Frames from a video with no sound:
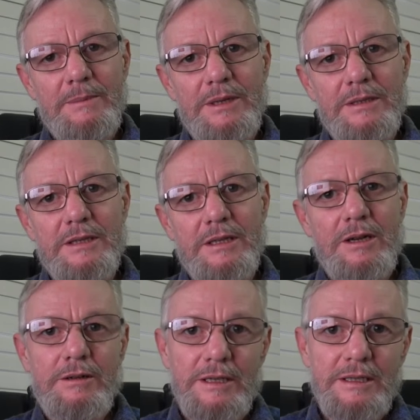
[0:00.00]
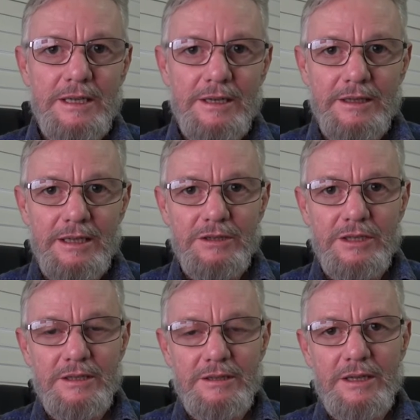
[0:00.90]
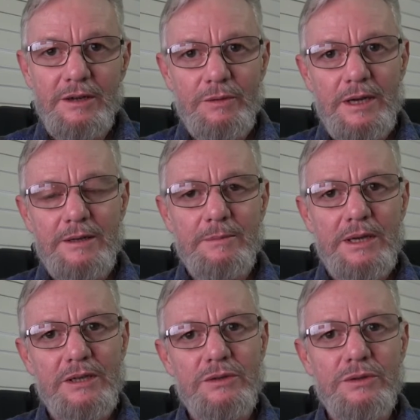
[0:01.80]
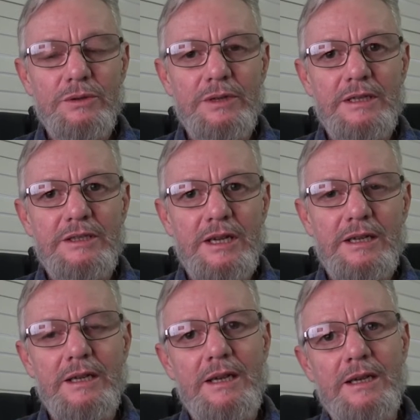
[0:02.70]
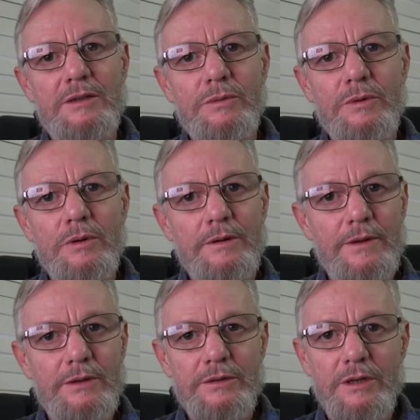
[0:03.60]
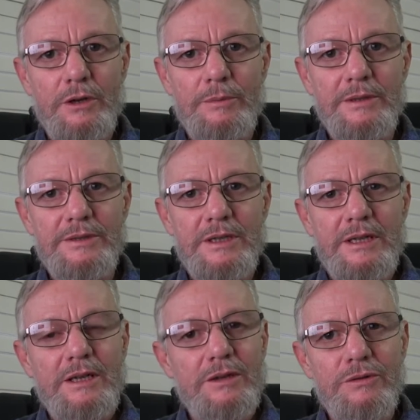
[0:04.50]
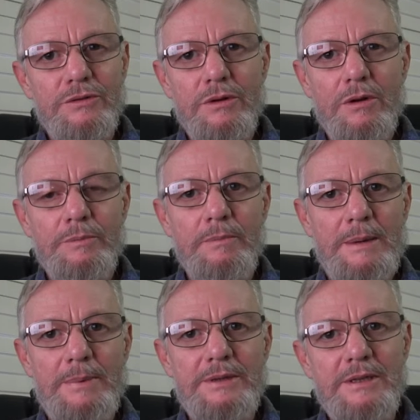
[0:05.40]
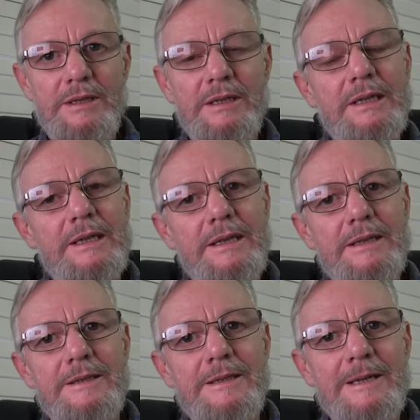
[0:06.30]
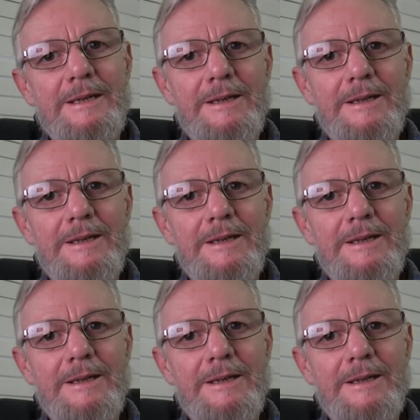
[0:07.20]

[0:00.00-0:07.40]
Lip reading: But, you know, he's out there jet-setting around and making sure that he's shaking hands with all of those globalist-controlled Muppets that,